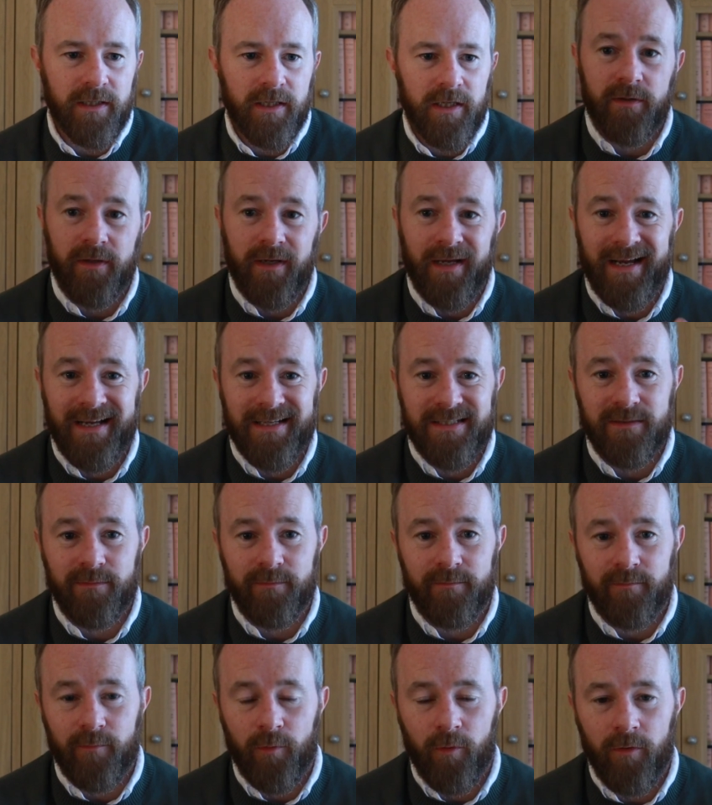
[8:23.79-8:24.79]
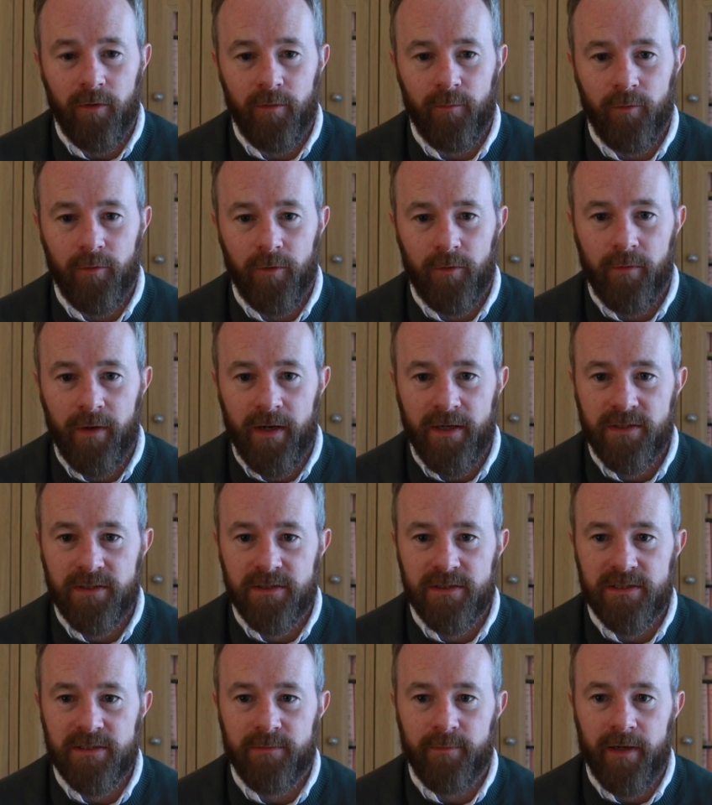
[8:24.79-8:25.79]
But I asked them more and more
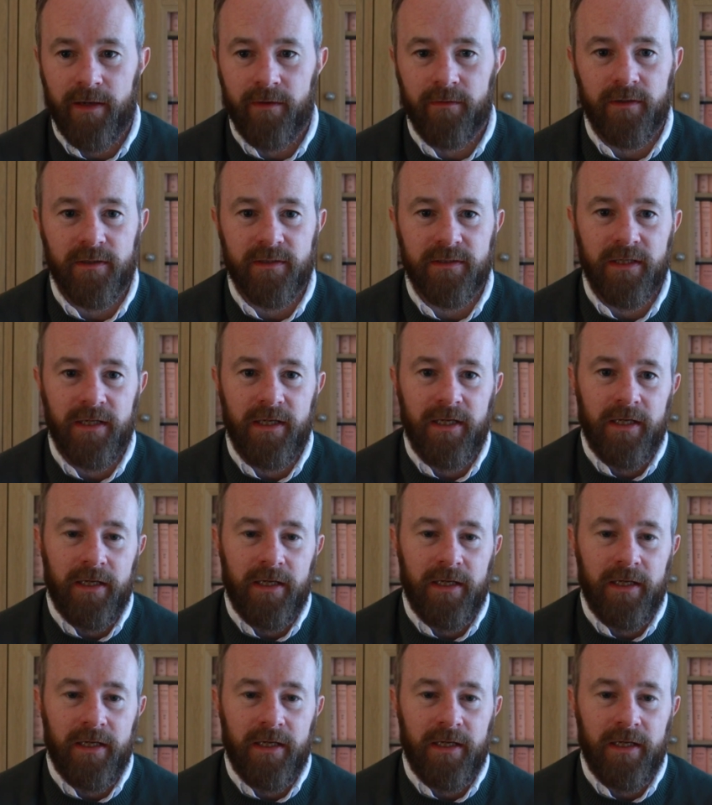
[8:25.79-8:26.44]
questions about it.